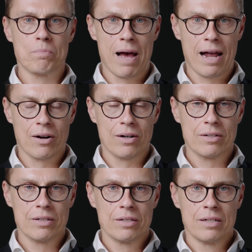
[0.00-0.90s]

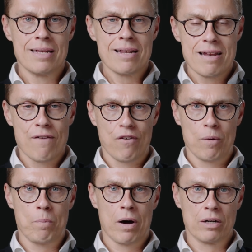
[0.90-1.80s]
manner,
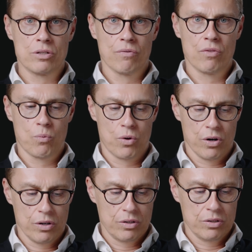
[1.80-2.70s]
different parts of the
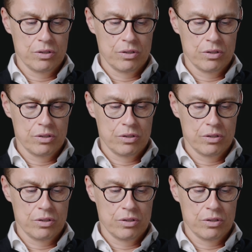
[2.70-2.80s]
world.